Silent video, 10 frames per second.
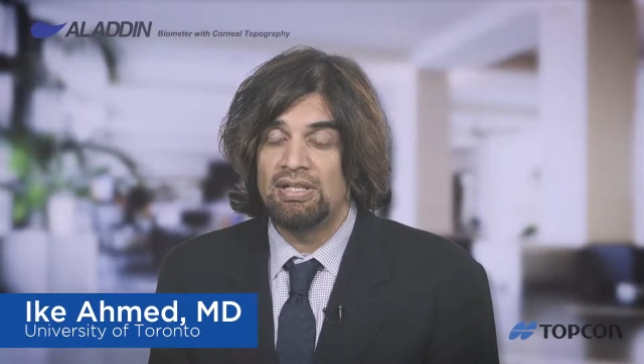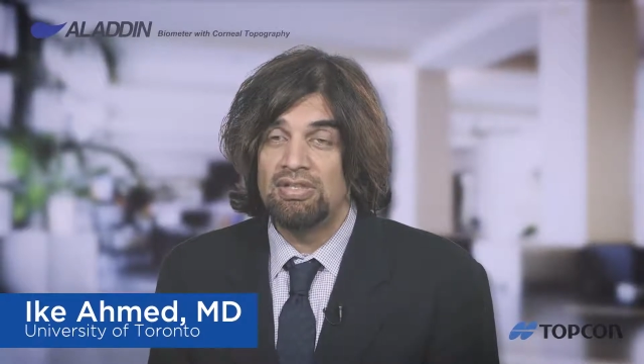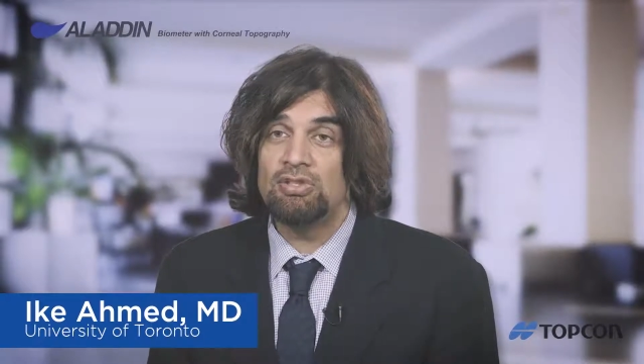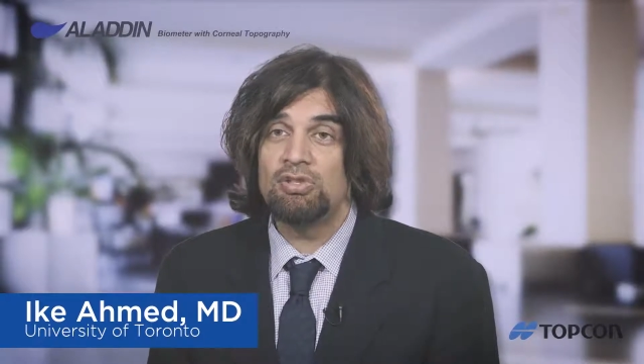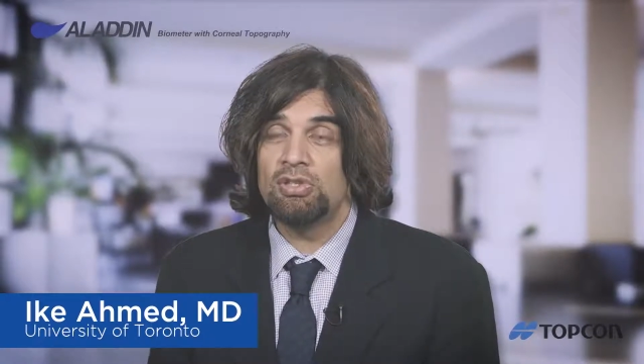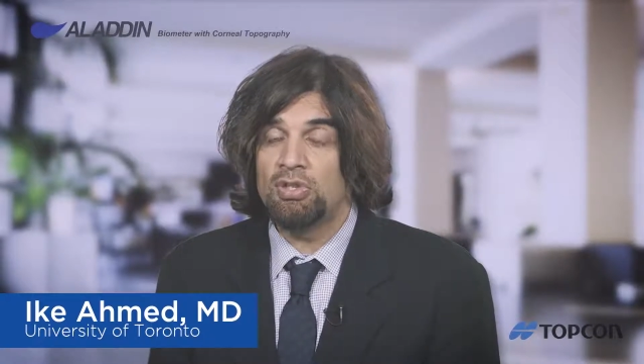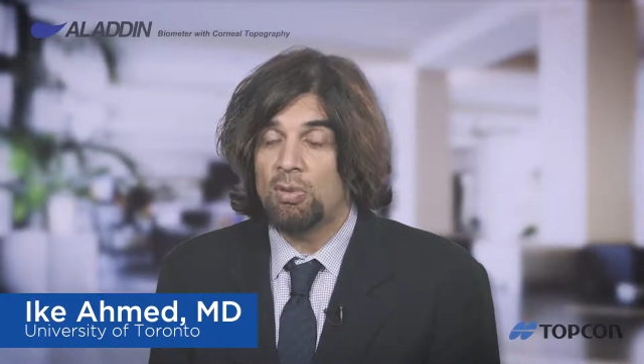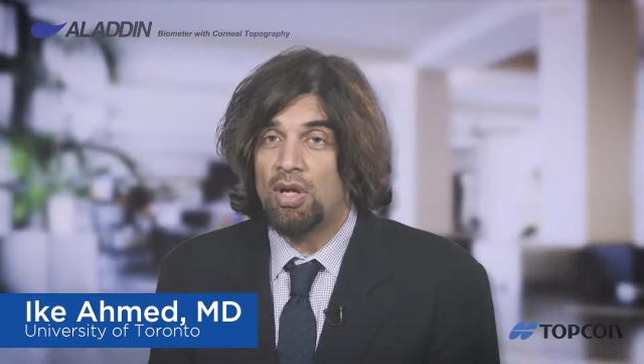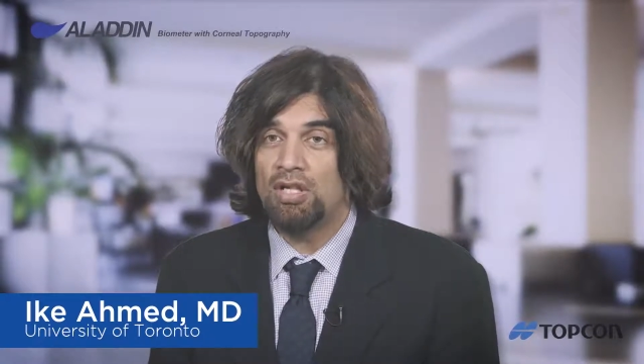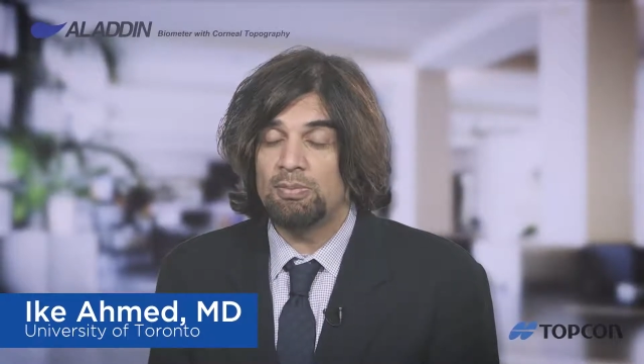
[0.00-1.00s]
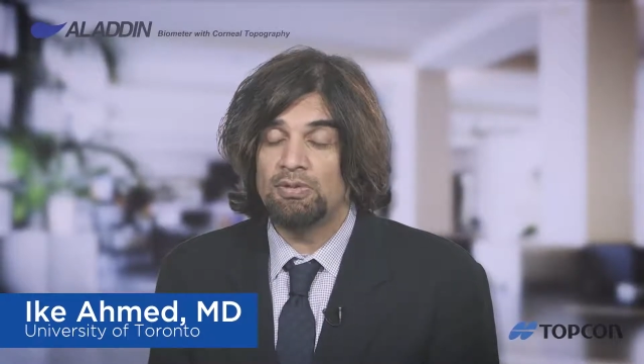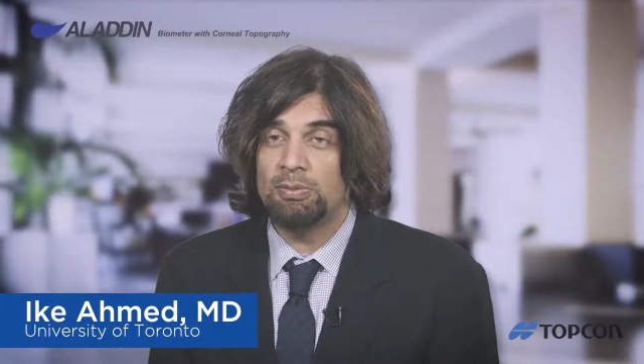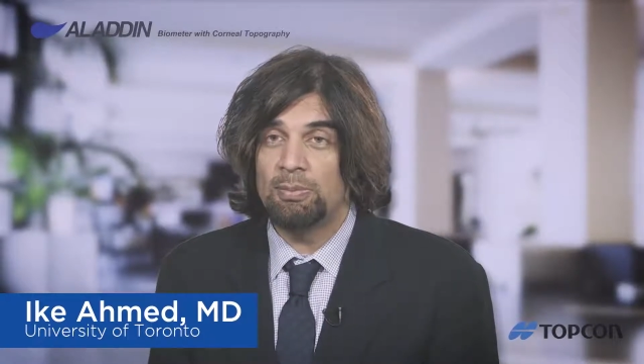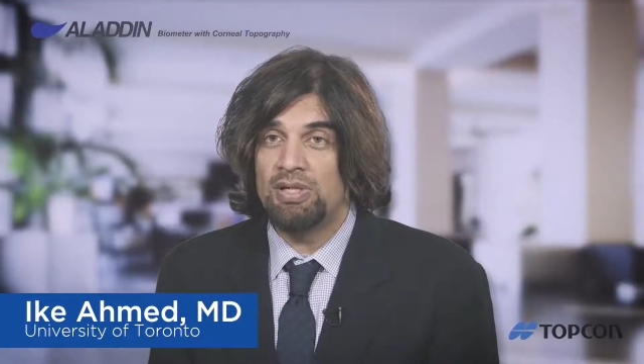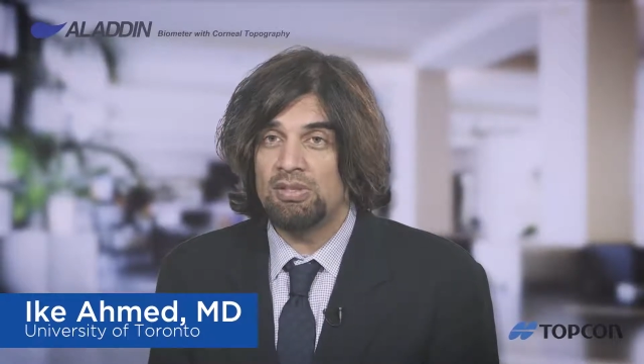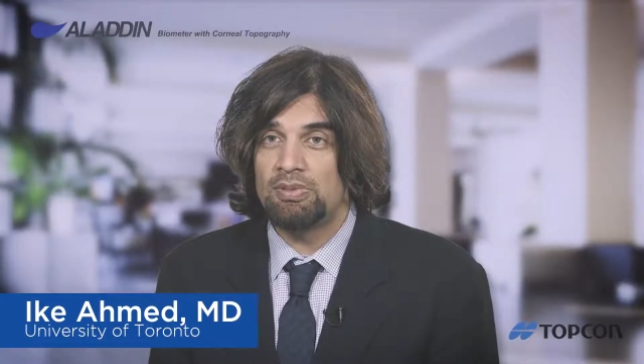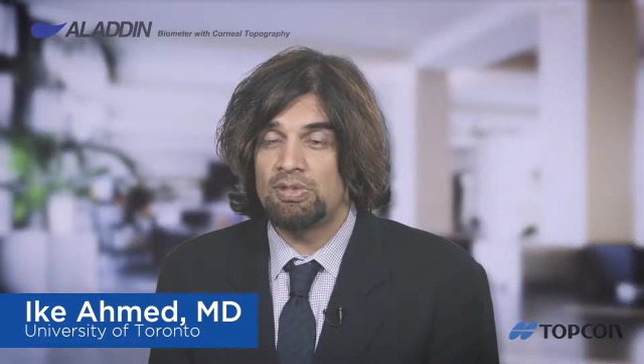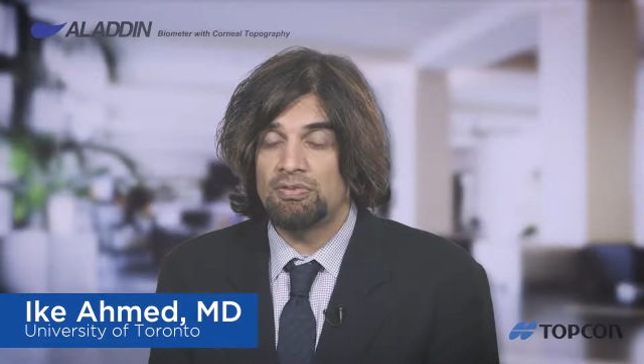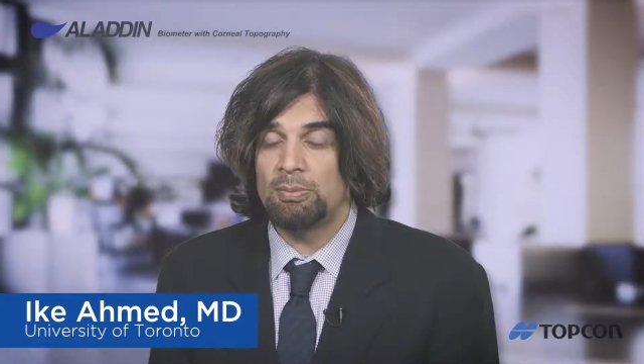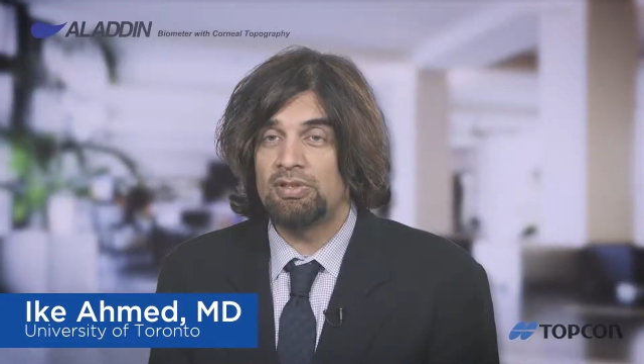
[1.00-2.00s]
This usually requires multiple
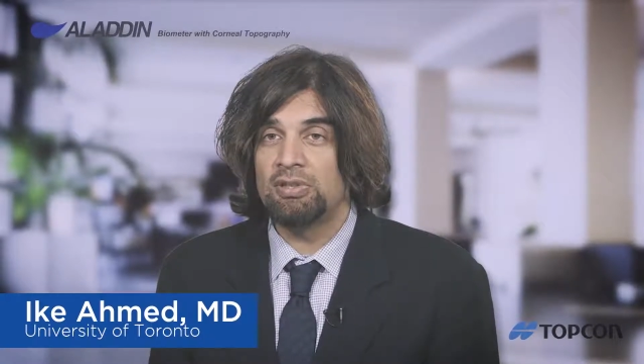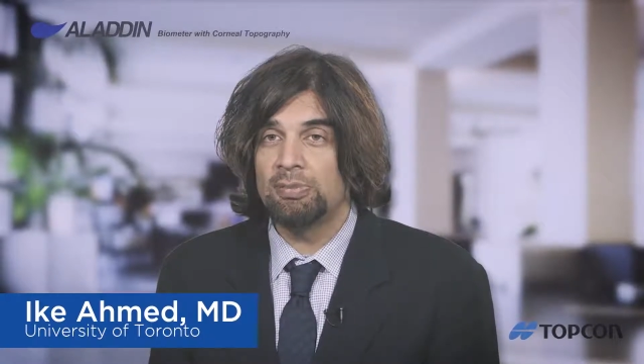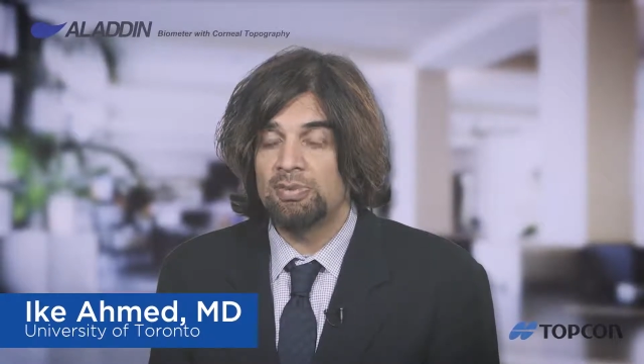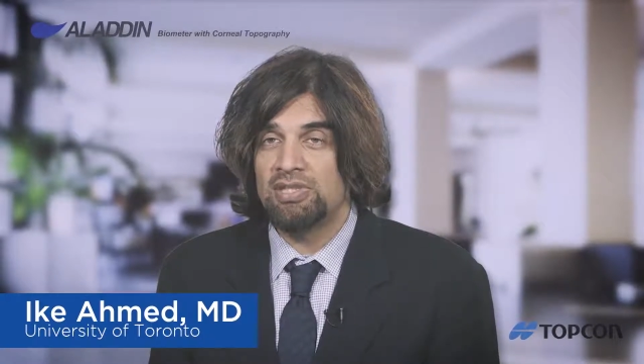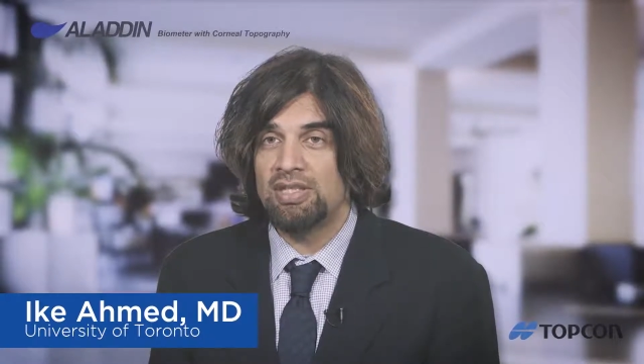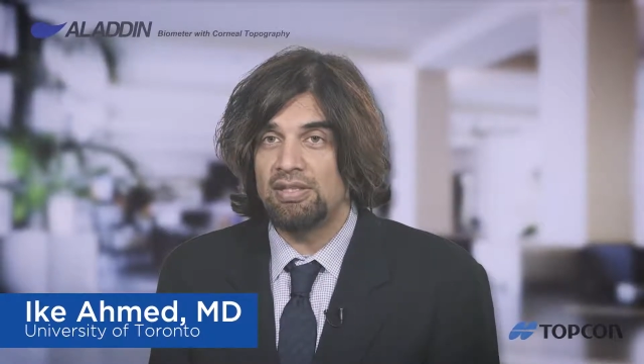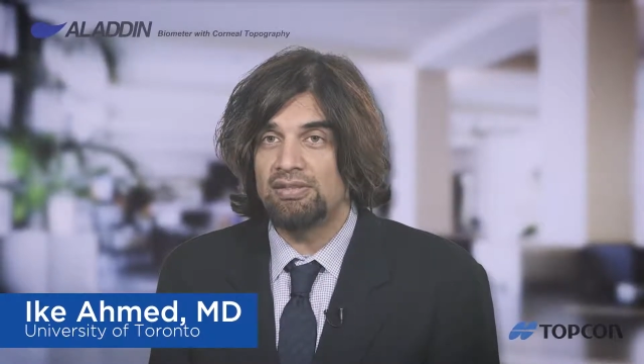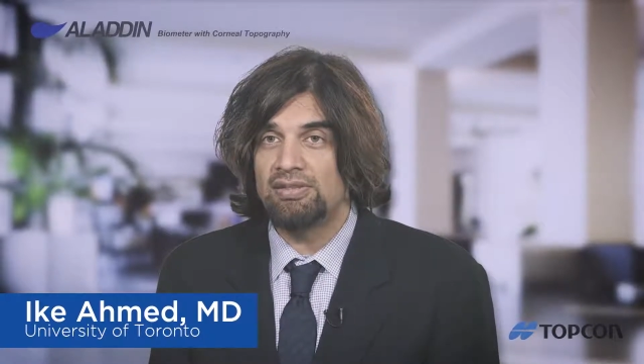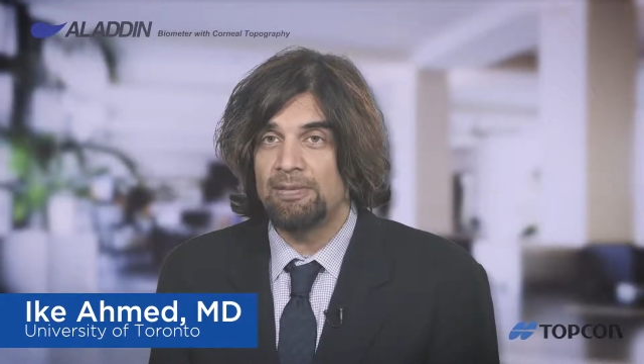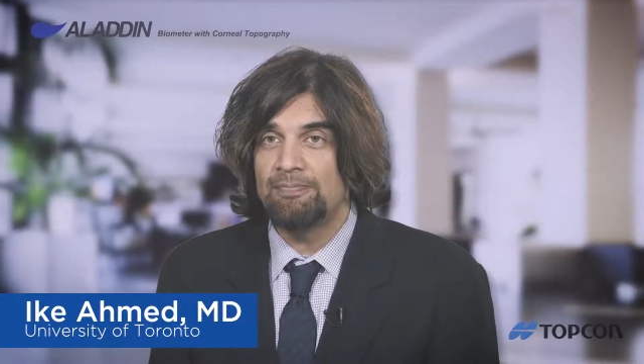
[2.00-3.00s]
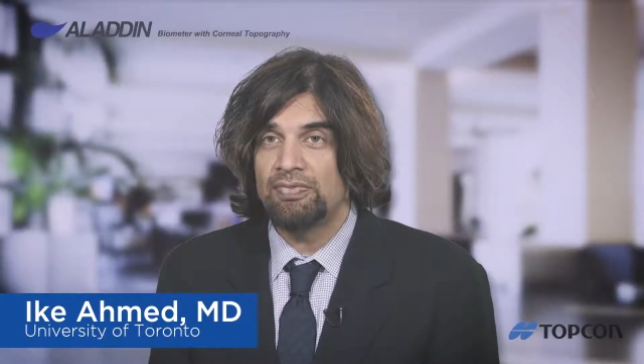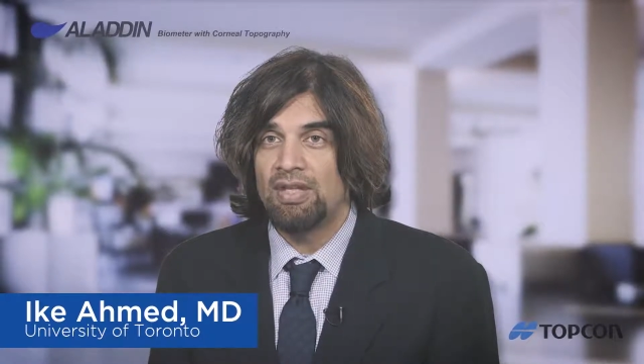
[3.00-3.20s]
measurements over multiple machines.